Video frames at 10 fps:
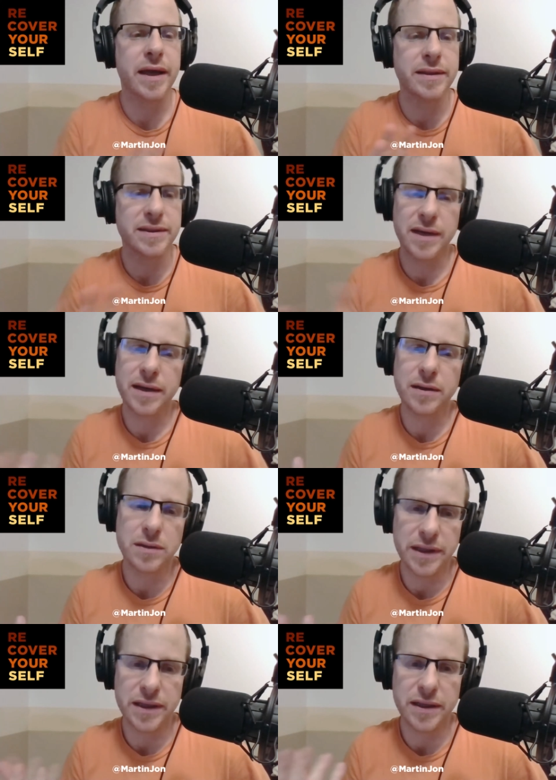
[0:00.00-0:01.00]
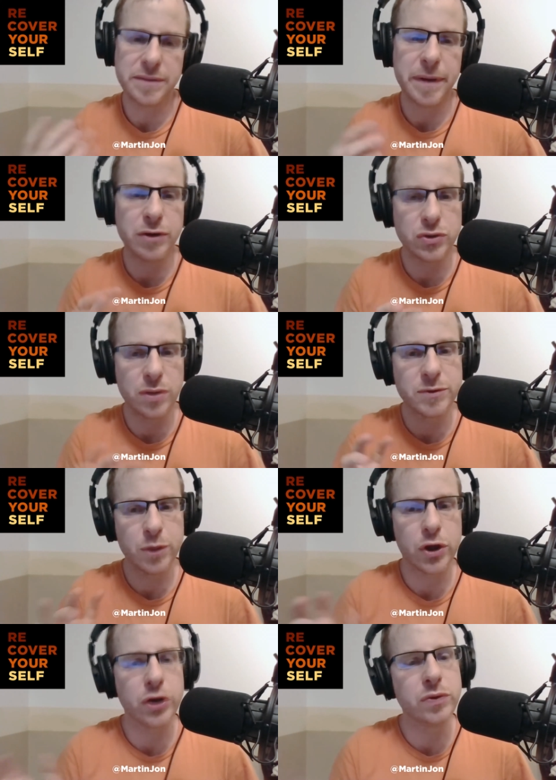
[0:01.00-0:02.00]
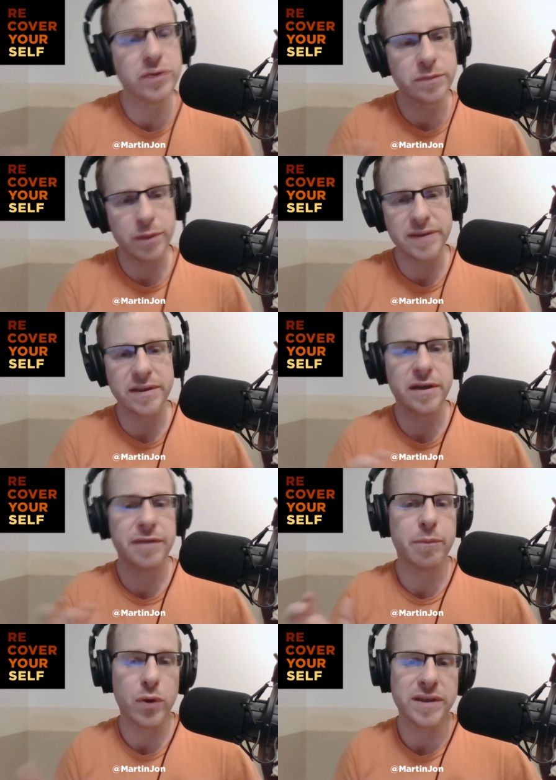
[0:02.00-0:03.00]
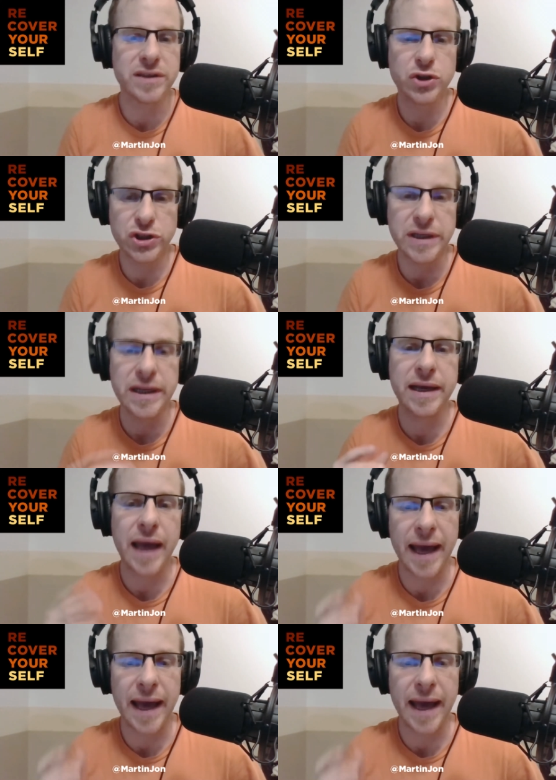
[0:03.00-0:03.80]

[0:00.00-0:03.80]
and the title is "Mary Trump's book accuses president of embracing cheating